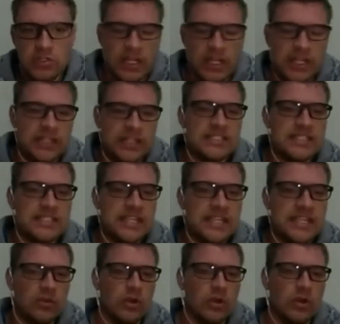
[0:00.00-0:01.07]
And then the second
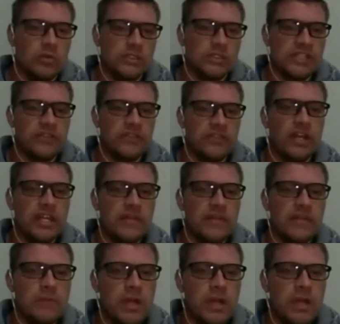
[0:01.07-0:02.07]
one was Ephraim,